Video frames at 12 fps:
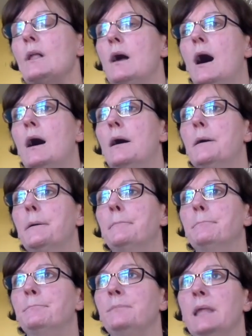
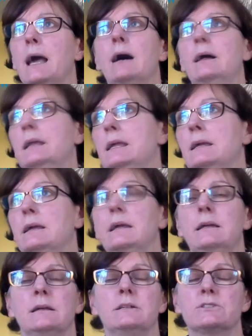And
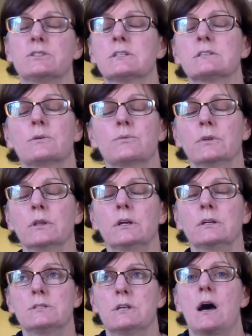it's just a really
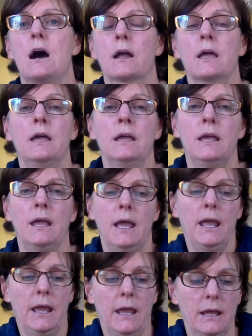good talk
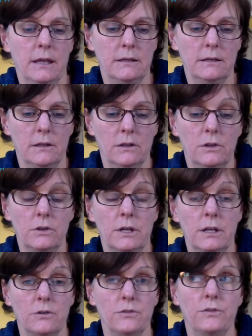and a good
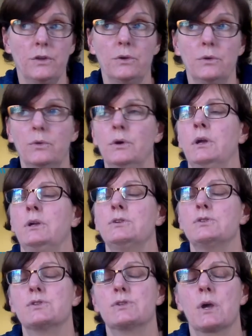interview.
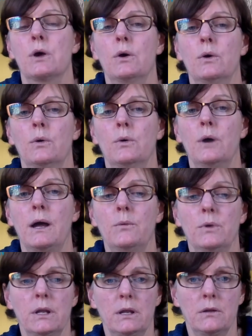So I
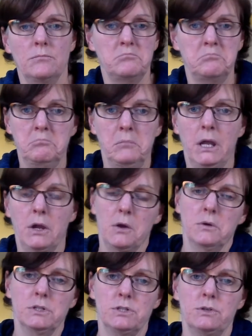would
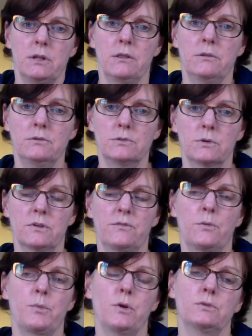encourage you to sort of
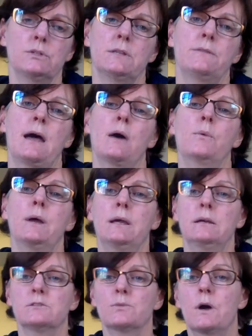approach it that
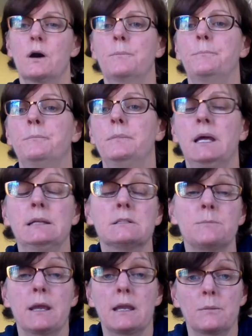way as well, and
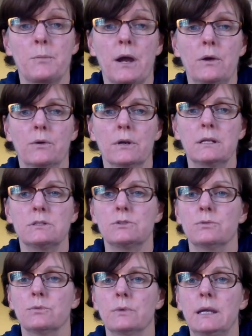to make it a priority
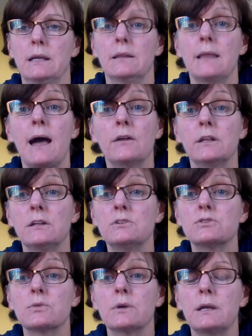to read aloud and
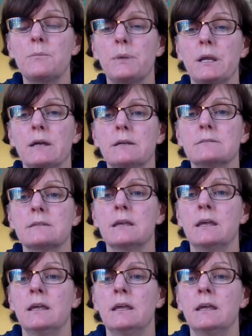enjoy it, because